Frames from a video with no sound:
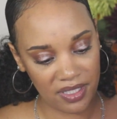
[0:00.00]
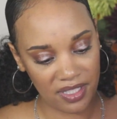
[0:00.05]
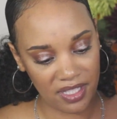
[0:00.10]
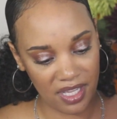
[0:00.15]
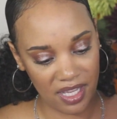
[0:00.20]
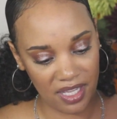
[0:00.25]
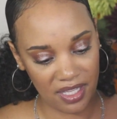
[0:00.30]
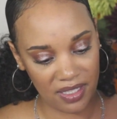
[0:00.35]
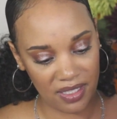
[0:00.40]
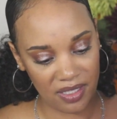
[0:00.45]

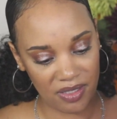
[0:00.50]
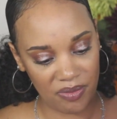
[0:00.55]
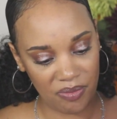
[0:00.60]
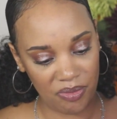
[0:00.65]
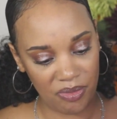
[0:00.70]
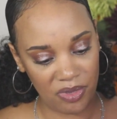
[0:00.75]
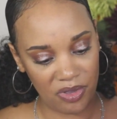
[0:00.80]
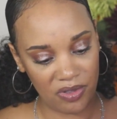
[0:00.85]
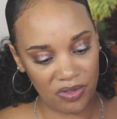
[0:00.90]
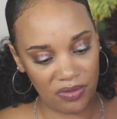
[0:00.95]
Six
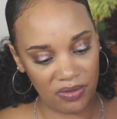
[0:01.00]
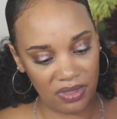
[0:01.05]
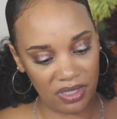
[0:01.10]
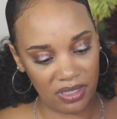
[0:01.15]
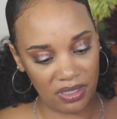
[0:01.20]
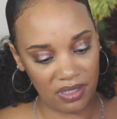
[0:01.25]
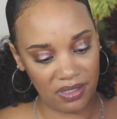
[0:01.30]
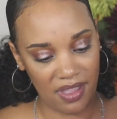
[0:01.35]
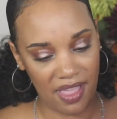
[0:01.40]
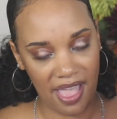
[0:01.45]

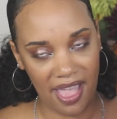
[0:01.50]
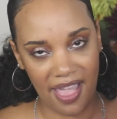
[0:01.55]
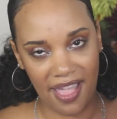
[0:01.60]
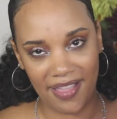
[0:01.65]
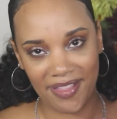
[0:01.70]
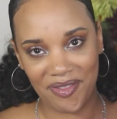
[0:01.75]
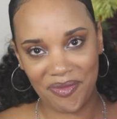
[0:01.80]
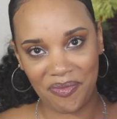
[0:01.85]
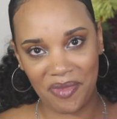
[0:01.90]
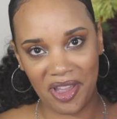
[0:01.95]
Moon
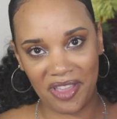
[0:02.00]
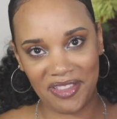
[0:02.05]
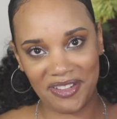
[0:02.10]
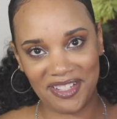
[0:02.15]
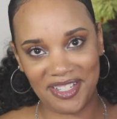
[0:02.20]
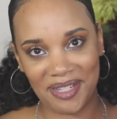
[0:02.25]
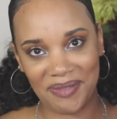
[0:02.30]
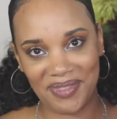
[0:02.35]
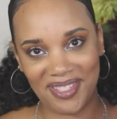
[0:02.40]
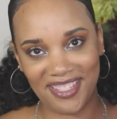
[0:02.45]
ah,
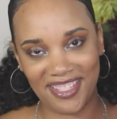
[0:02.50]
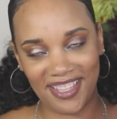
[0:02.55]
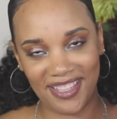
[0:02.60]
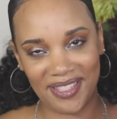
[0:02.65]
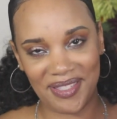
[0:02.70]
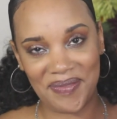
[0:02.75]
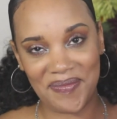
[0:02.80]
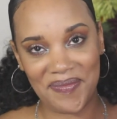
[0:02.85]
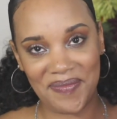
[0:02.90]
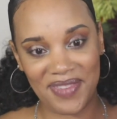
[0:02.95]
Mothership Six
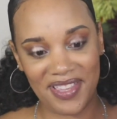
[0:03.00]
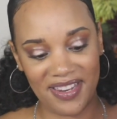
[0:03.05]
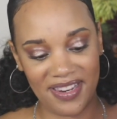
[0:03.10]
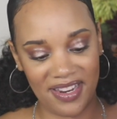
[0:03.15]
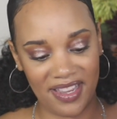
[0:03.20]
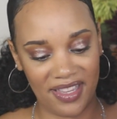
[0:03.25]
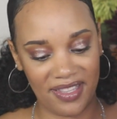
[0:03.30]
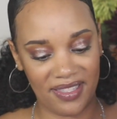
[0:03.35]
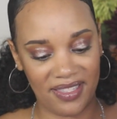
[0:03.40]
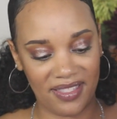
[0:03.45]

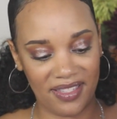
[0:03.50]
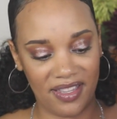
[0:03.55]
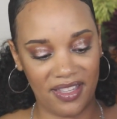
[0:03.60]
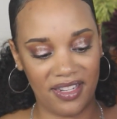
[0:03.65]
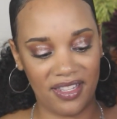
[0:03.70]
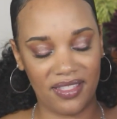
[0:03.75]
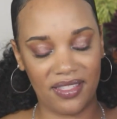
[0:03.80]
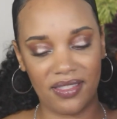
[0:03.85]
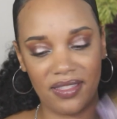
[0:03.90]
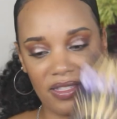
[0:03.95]
Midnight Sun.
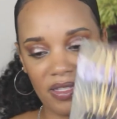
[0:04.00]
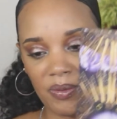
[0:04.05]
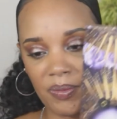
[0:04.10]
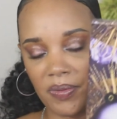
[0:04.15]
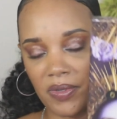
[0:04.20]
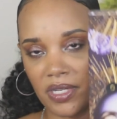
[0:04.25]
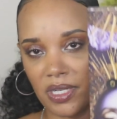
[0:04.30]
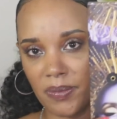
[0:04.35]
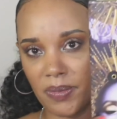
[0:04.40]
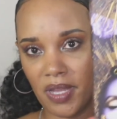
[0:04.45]
It's this
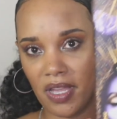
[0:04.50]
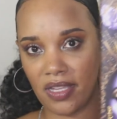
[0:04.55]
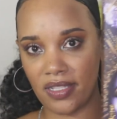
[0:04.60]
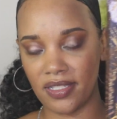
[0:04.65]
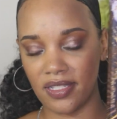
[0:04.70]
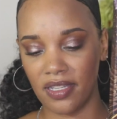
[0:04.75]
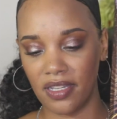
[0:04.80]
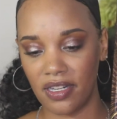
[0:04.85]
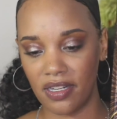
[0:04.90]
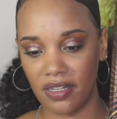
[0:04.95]
pretty box
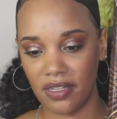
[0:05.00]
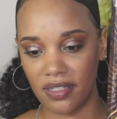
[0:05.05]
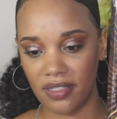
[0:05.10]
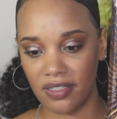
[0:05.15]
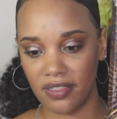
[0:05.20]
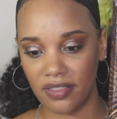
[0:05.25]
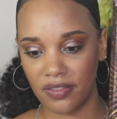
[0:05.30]
here.